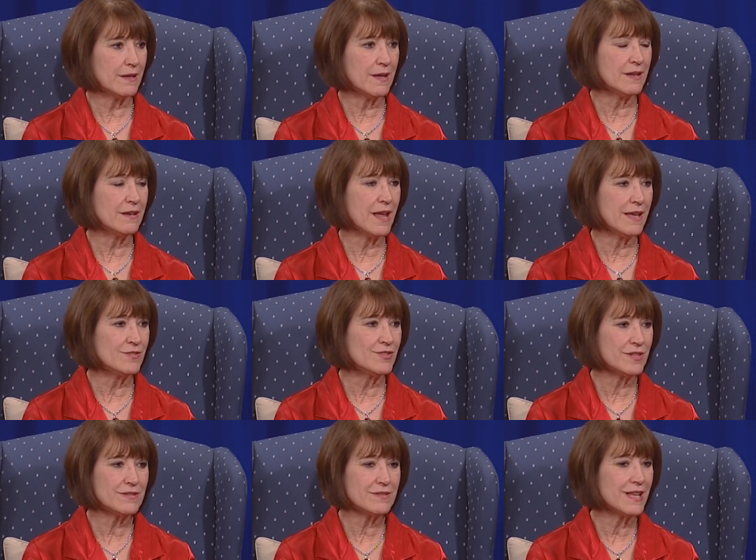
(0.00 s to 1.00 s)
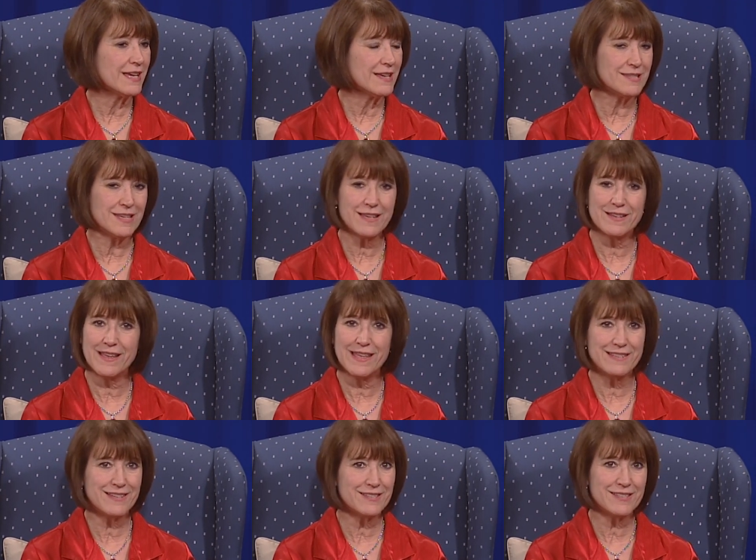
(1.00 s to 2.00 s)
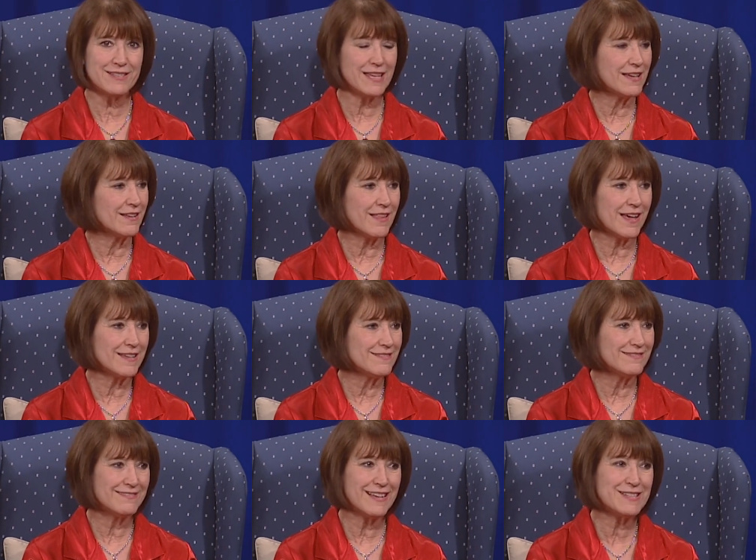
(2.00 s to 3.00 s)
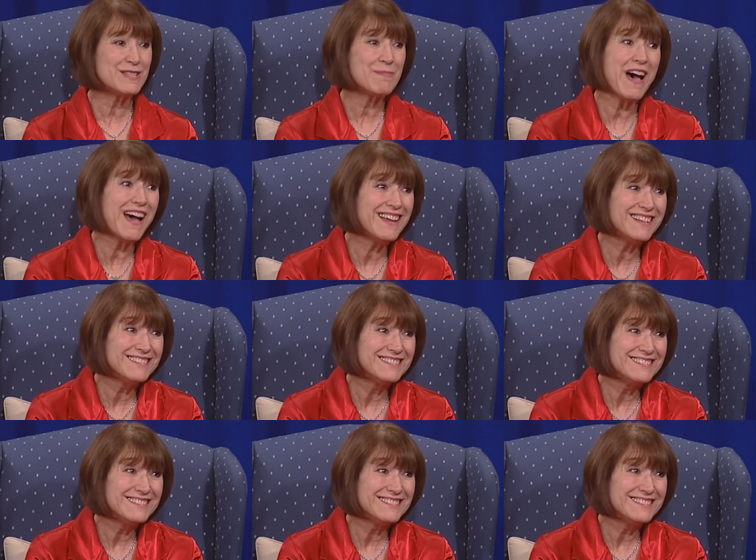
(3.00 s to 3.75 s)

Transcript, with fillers: Mm-hmm. and, and just like I said, it doesn't take a lot. A smile.